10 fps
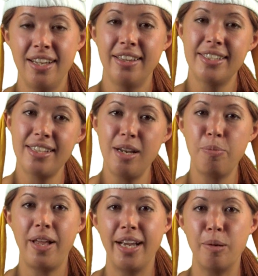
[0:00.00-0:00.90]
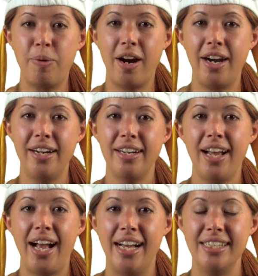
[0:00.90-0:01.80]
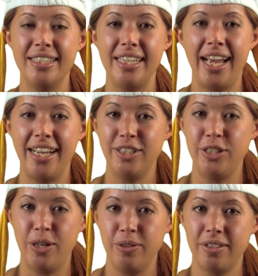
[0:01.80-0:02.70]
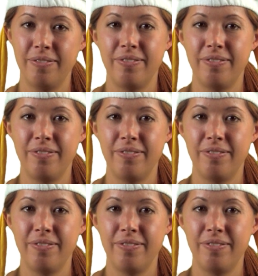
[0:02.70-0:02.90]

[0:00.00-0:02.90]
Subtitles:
the sun playing a part as the egg's yolk.